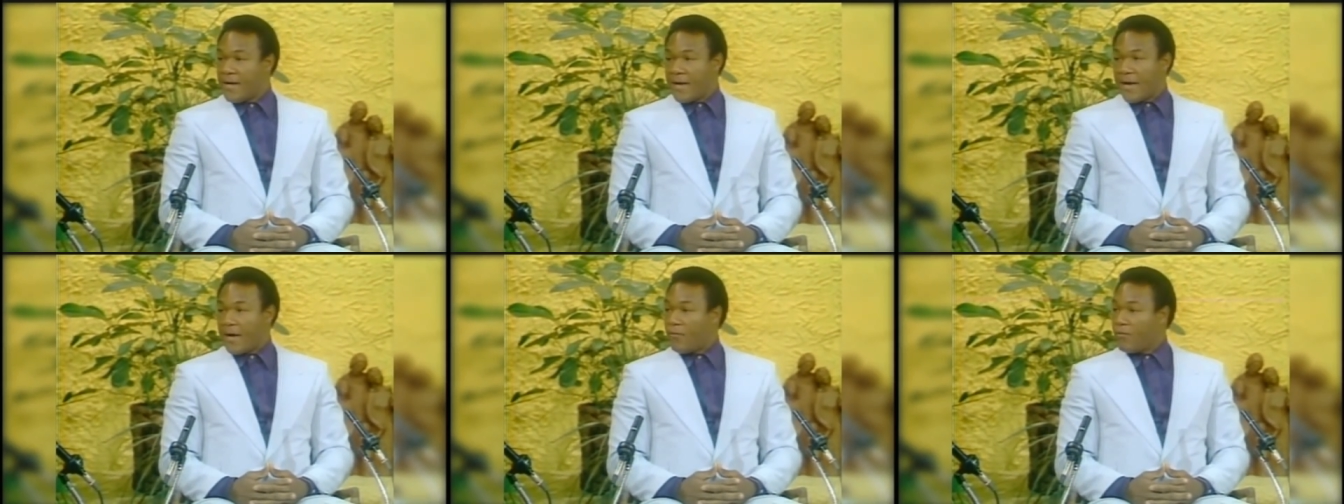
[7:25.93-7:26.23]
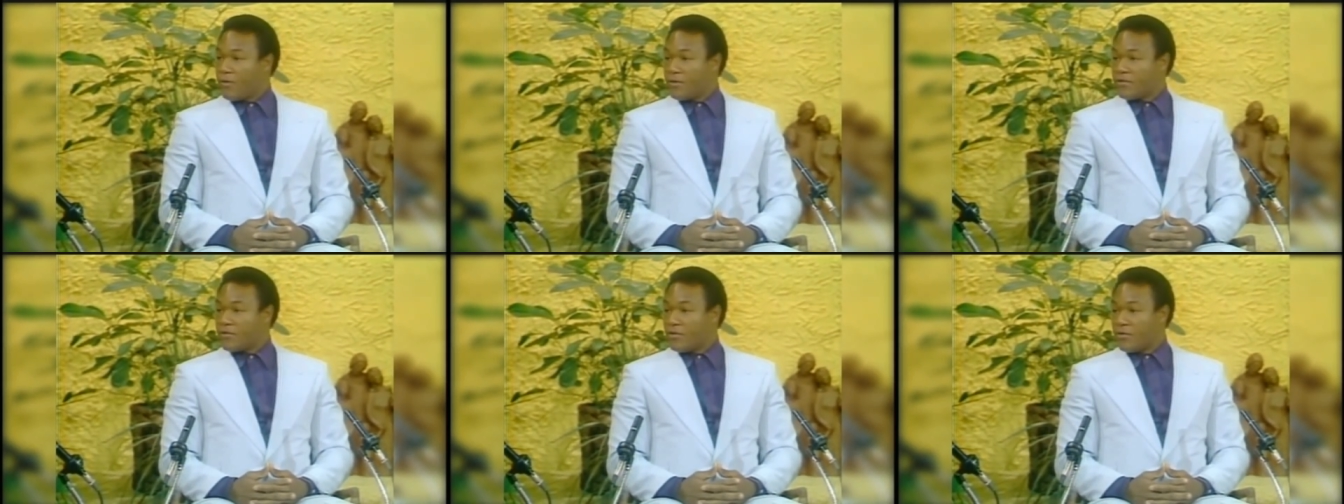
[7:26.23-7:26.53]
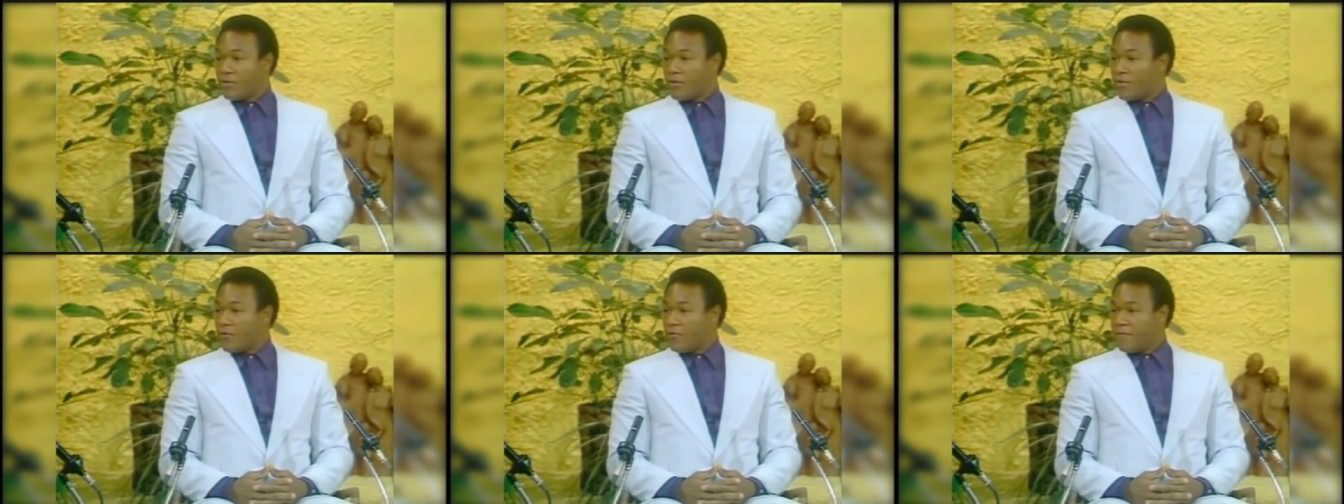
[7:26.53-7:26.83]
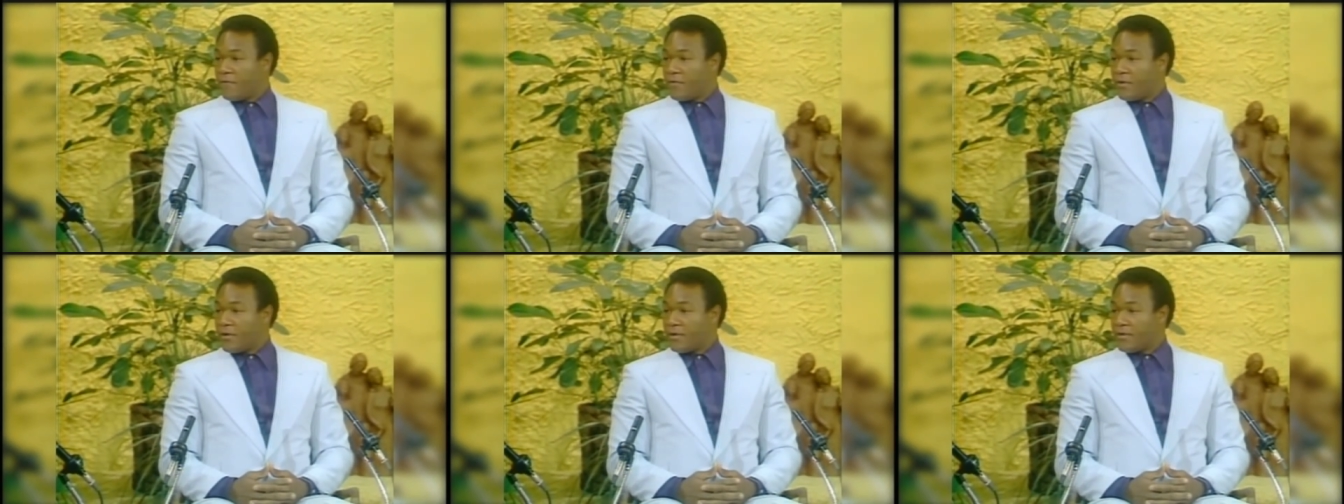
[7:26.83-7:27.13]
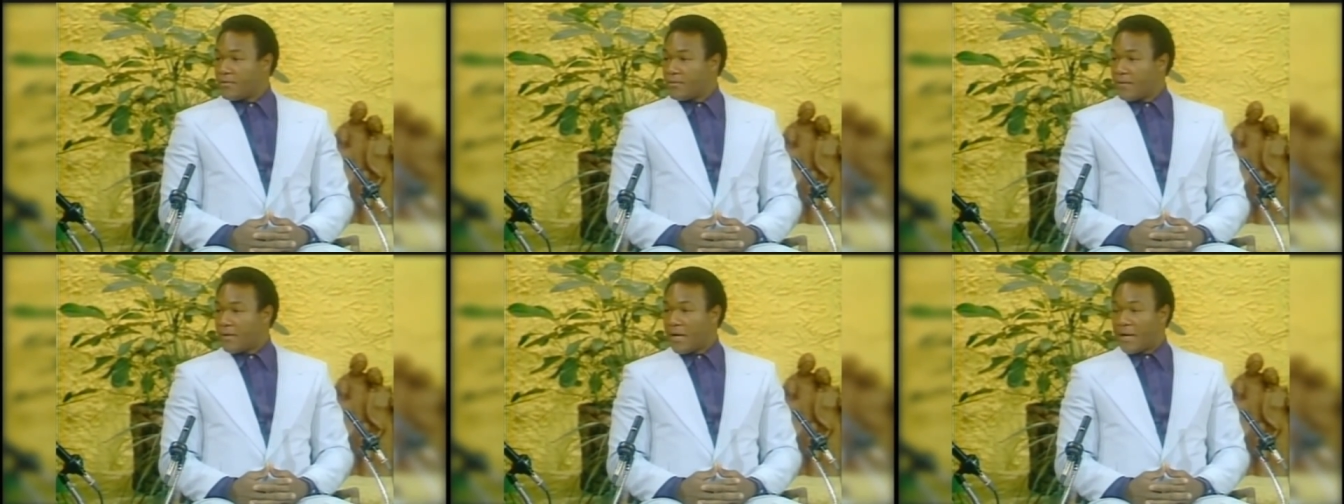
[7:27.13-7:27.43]
I wasn't going to go for it.
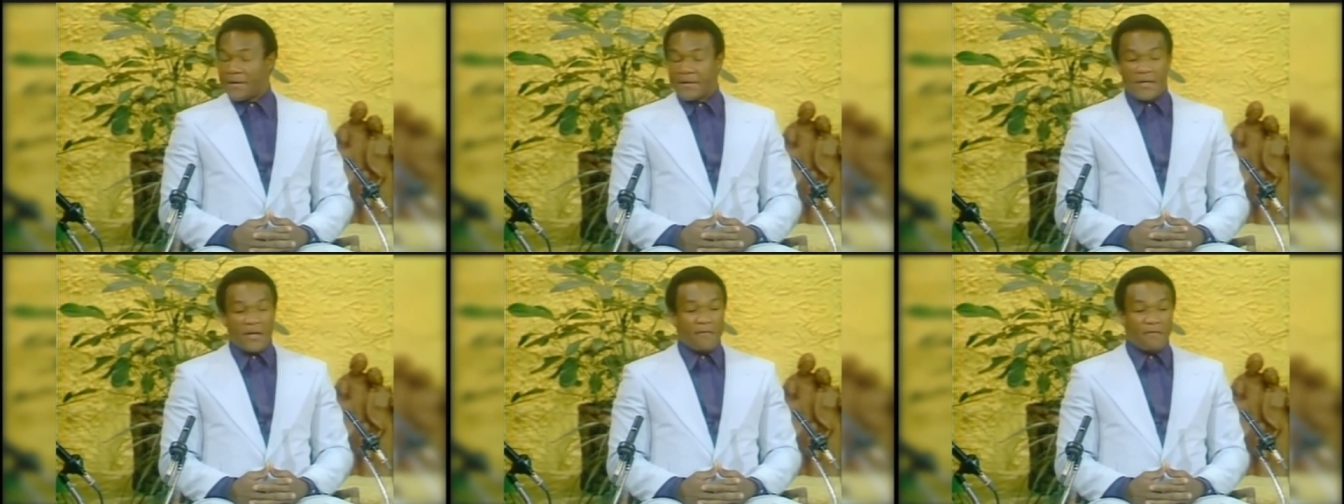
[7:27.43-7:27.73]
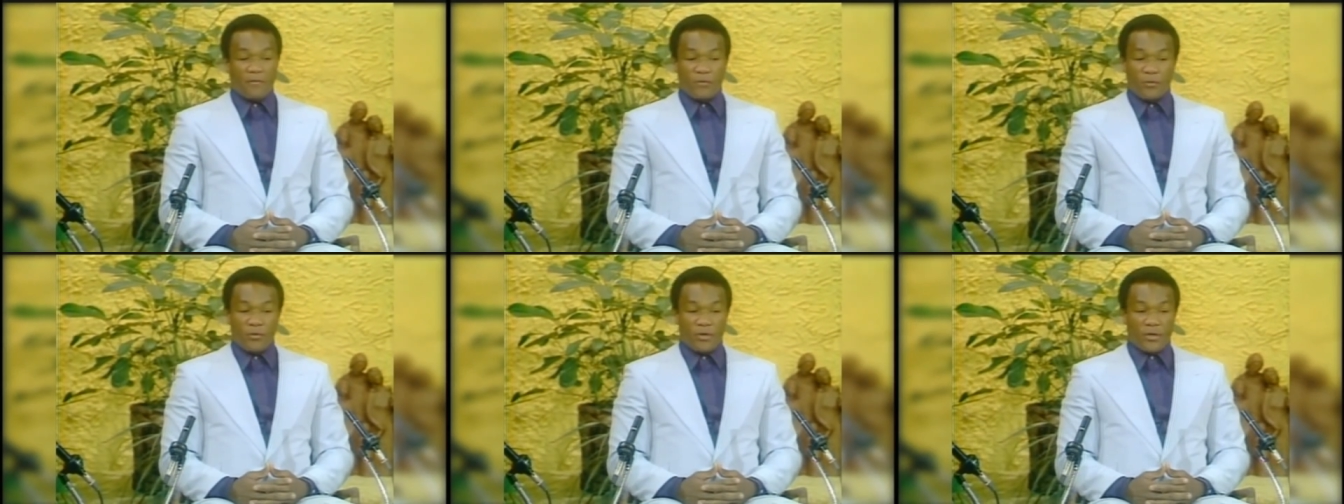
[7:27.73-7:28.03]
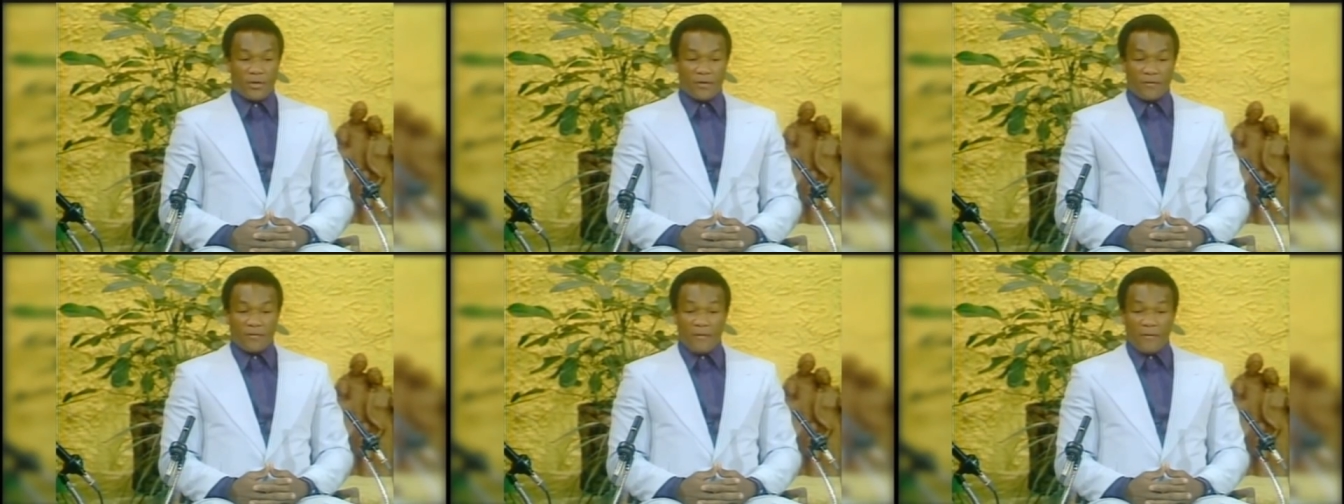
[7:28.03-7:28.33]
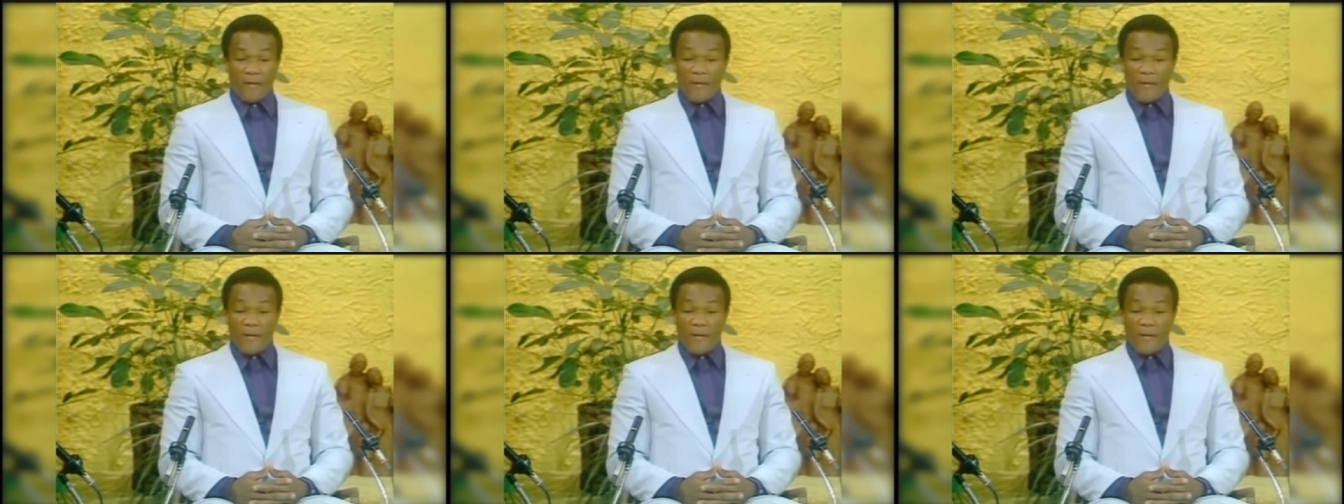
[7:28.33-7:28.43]
I never would have.